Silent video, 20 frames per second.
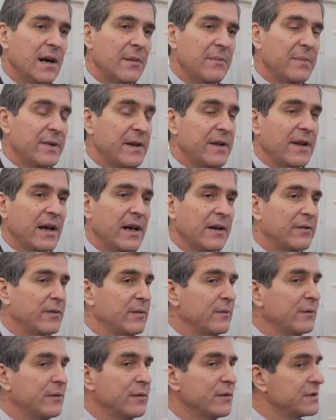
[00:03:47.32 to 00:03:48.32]
be that
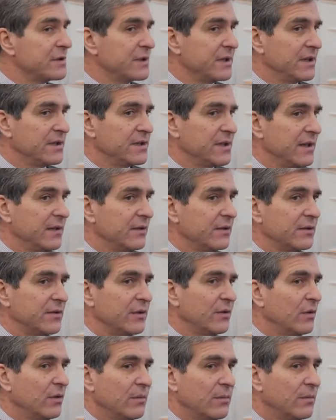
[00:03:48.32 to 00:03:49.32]
from 4-star
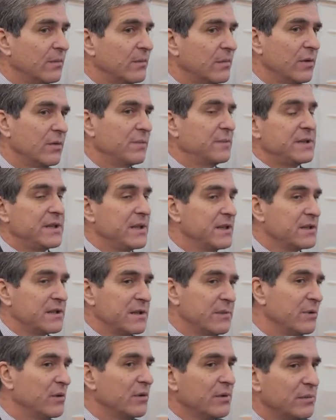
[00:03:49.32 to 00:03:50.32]
generals or
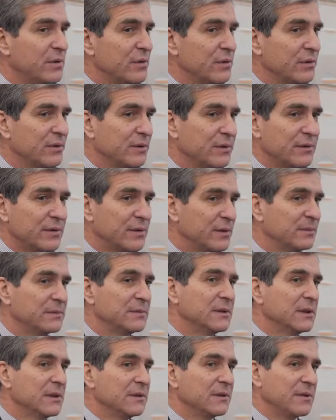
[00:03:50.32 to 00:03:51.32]
potentially more important
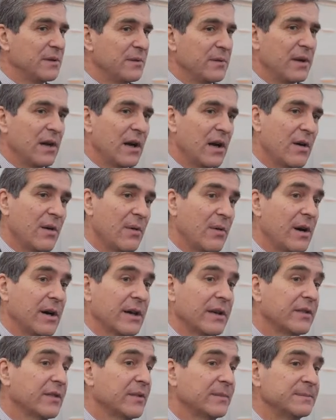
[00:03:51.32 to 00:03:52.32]
from the lower
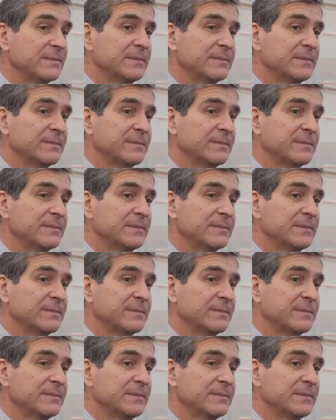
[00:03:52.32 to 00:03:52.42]
ranks.